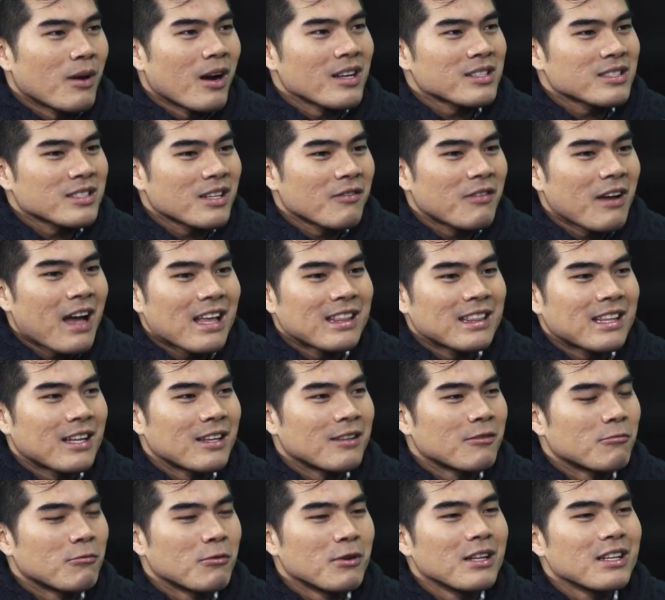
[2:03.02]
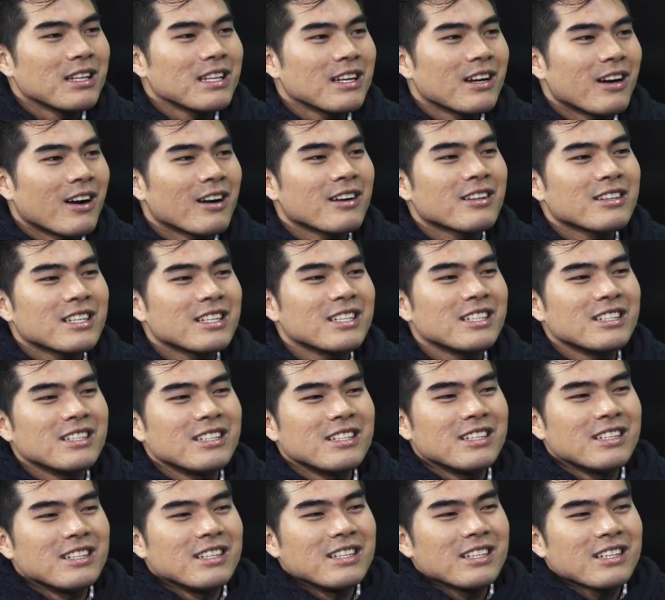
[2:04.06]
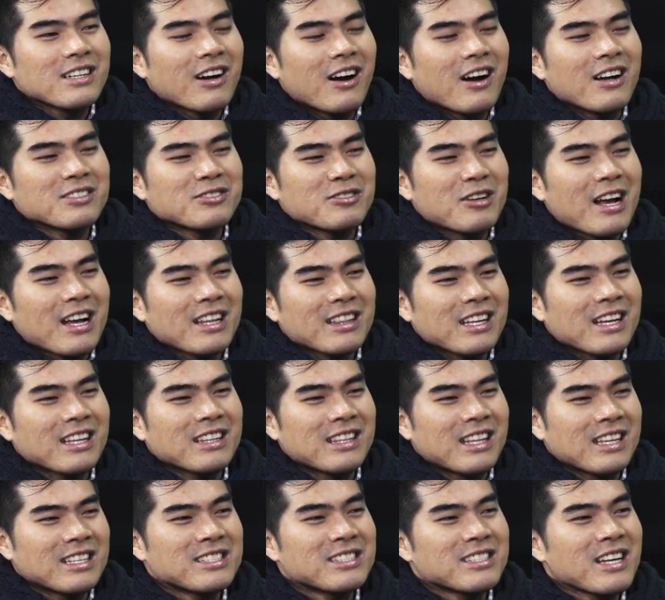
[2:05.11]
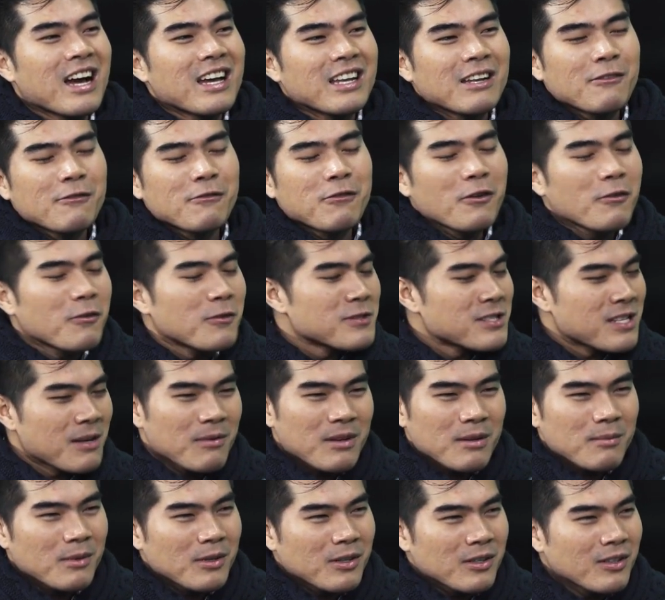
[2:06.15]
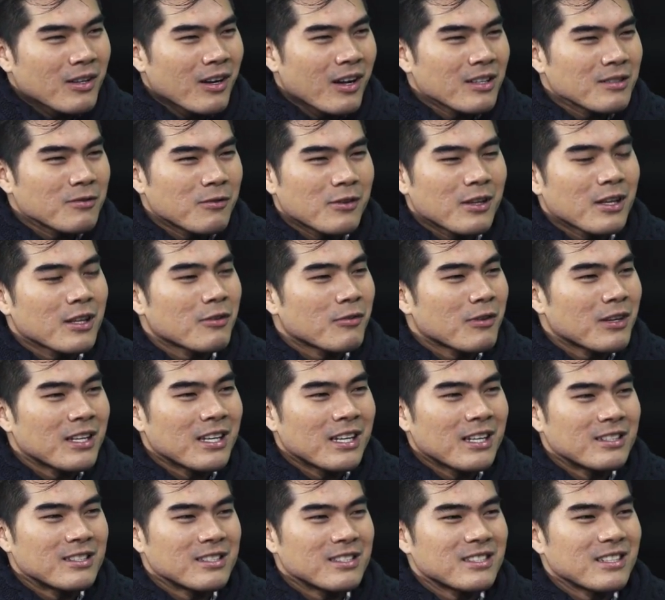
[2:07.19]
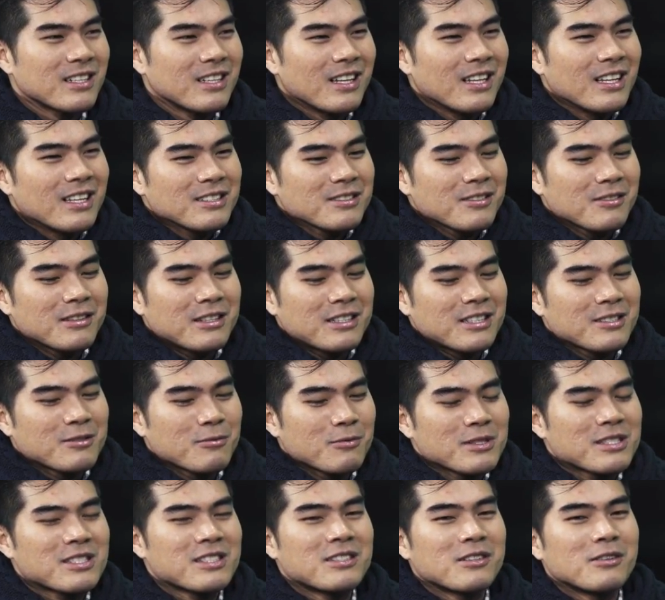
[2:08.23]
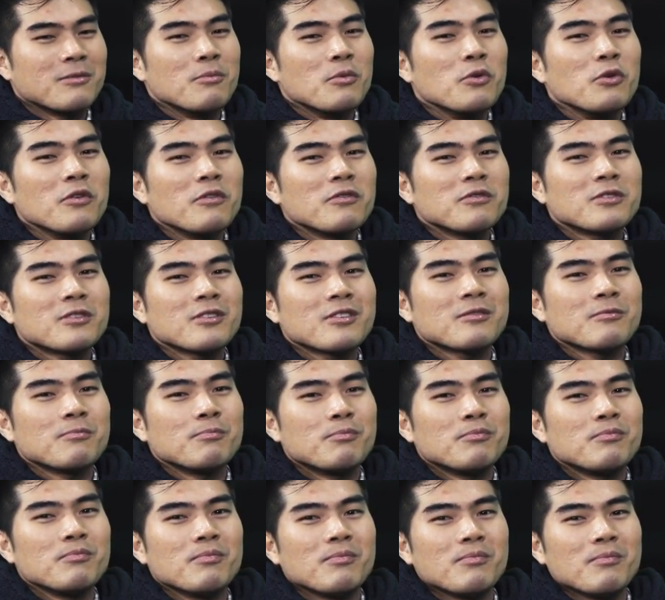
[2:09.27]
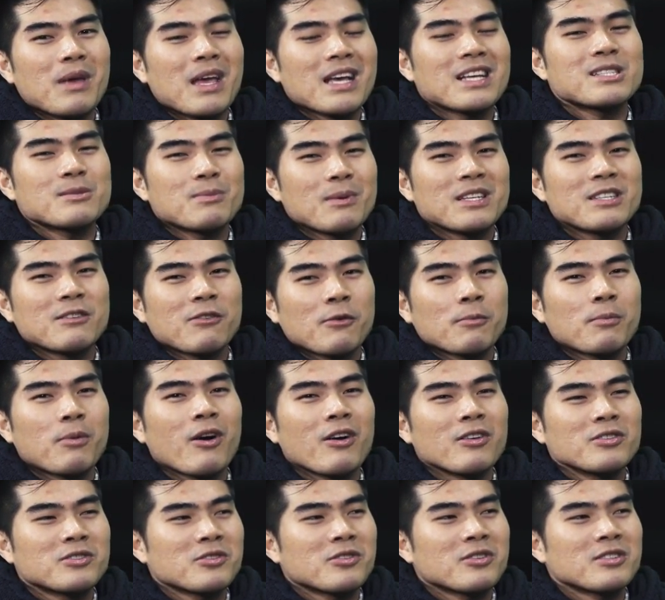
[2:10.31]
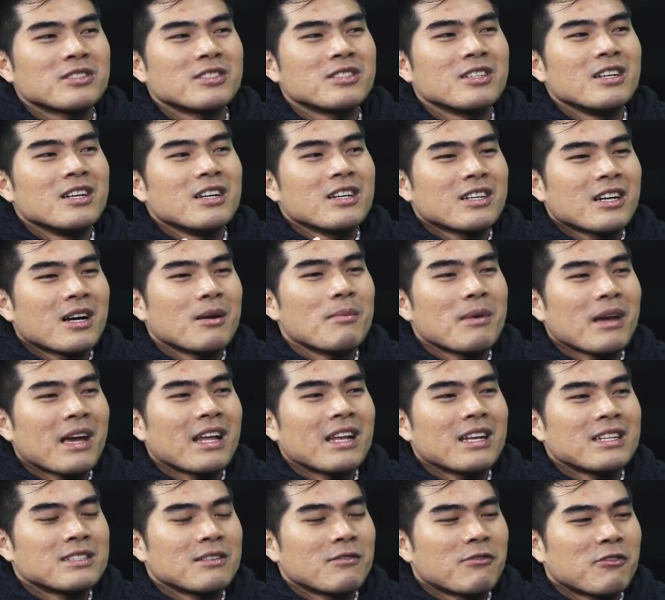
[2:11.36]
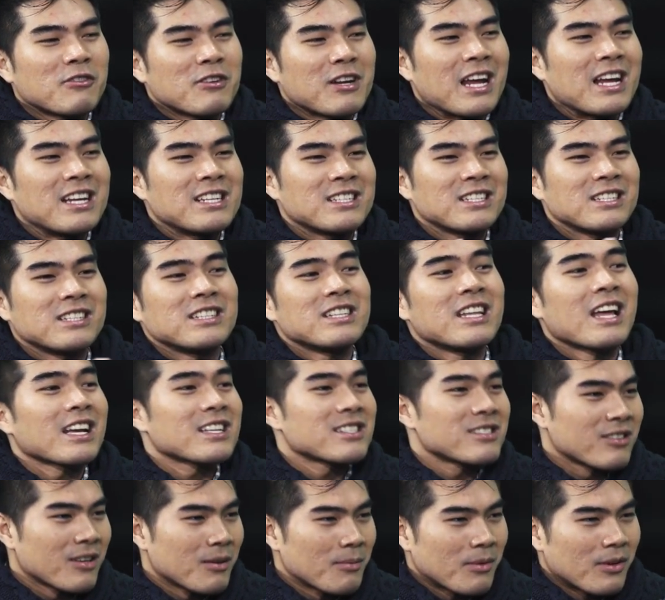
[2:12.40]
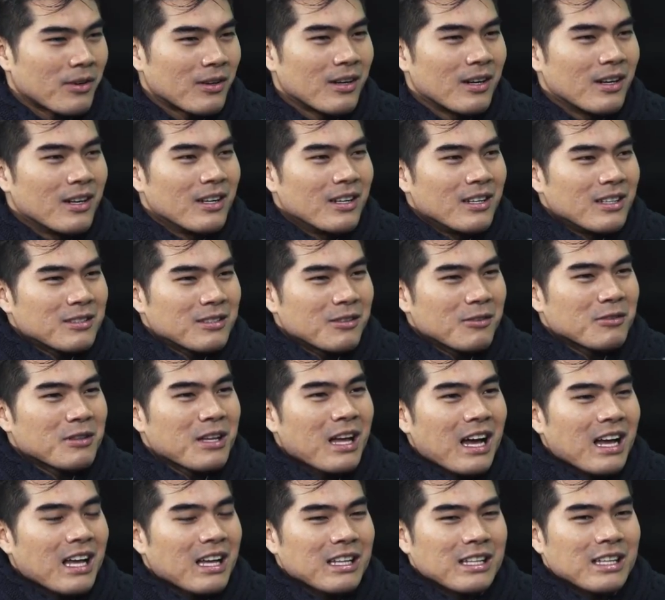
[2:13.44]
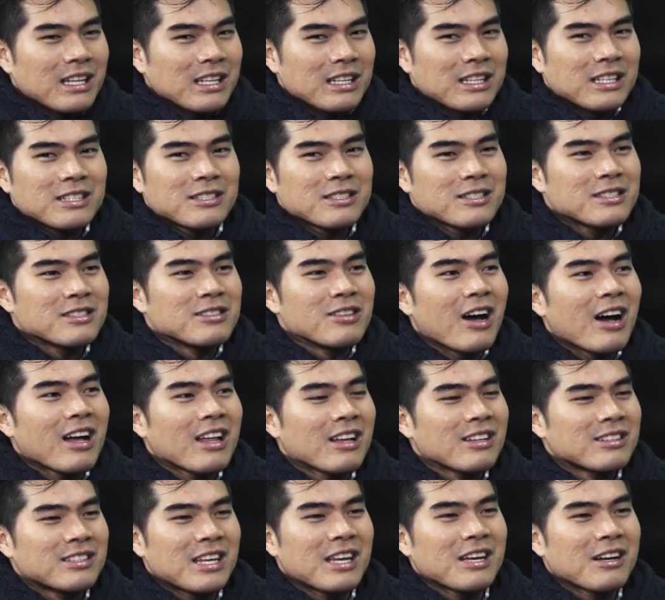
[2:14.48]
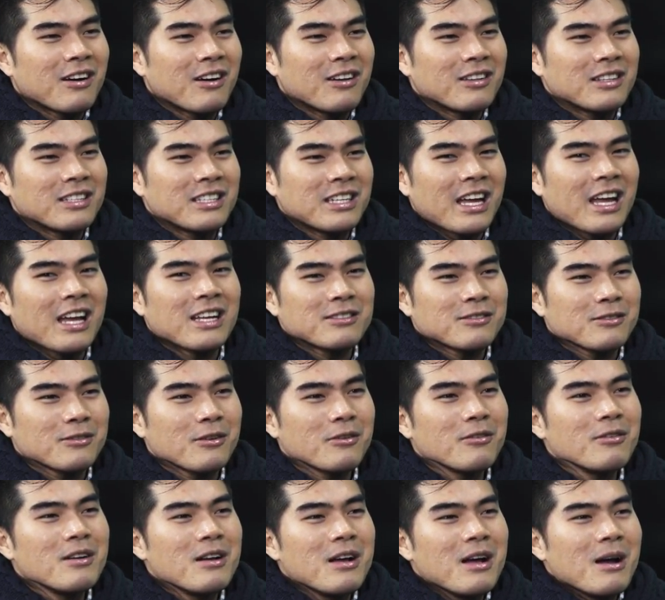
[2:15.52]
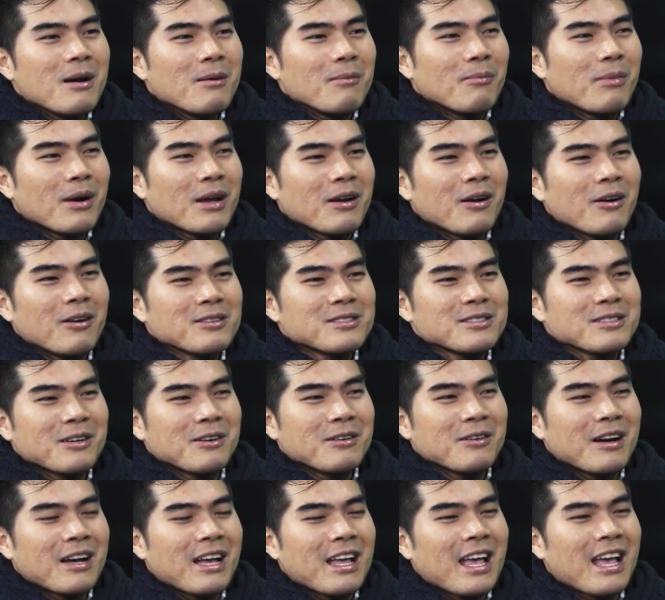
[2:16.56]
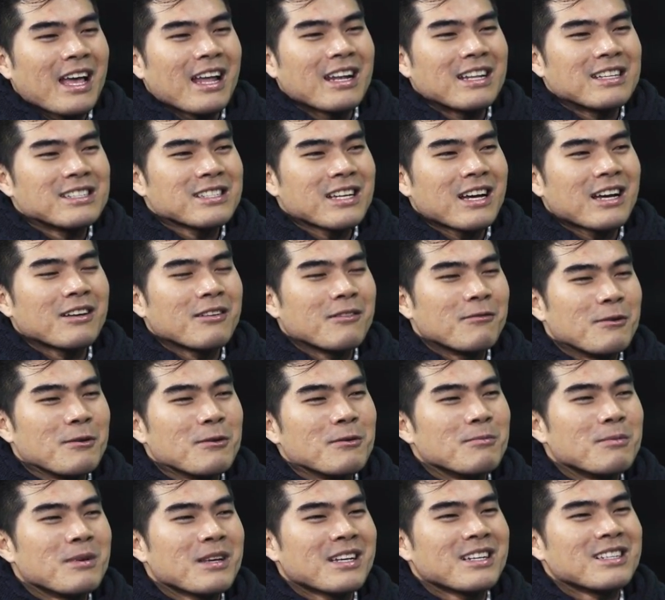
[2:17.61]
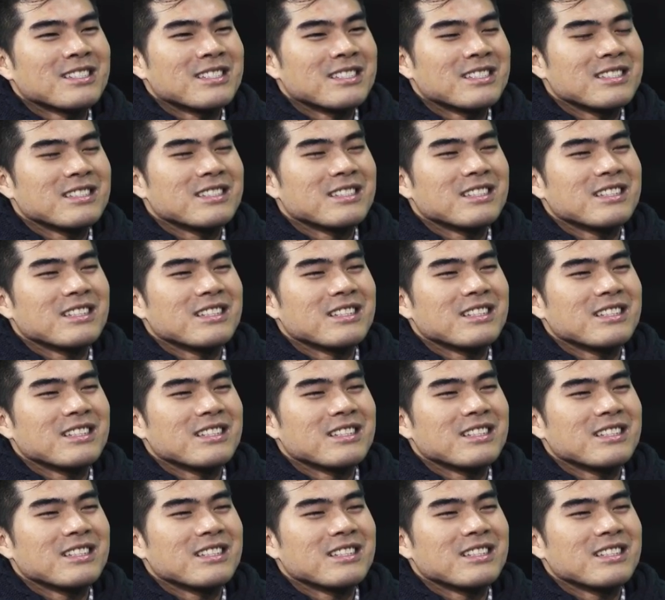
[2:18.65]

Mozgov had that really ugly contract that they signed him for for seventy million dollars for like three years. So this was their move to make space for Paul George coming in as a free agent next summer. So not, this is not a take on D'Angelo, but also a hit inside of you because